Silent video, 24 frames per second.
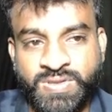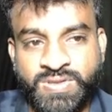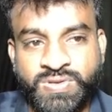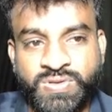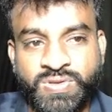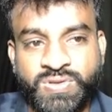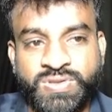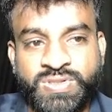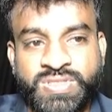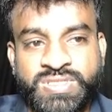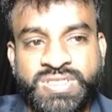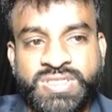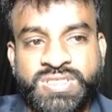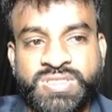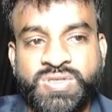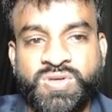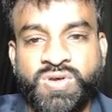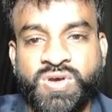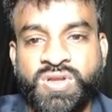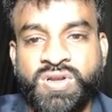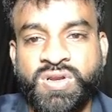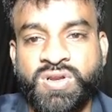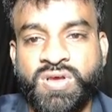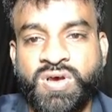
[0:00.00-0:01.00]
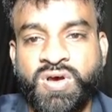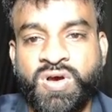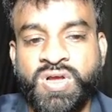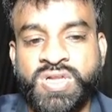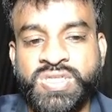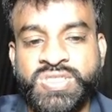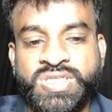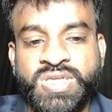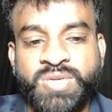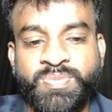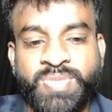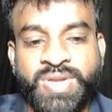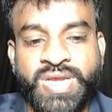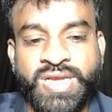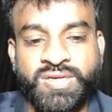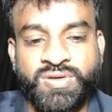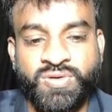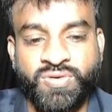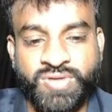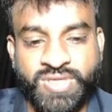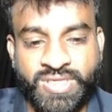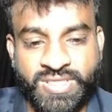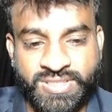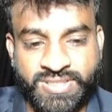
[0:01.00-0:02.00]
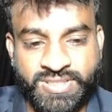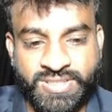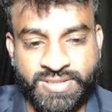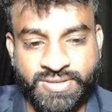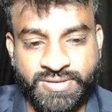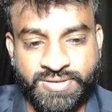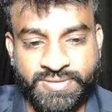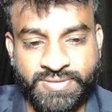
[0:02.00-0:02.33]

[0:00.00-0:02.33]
So this is called algebraic notation.